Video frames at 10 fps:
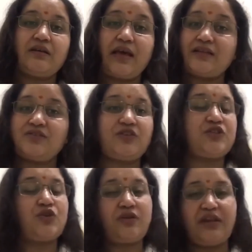cancer
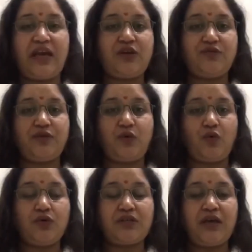is not the end of the
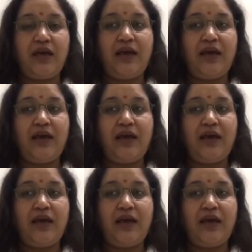road,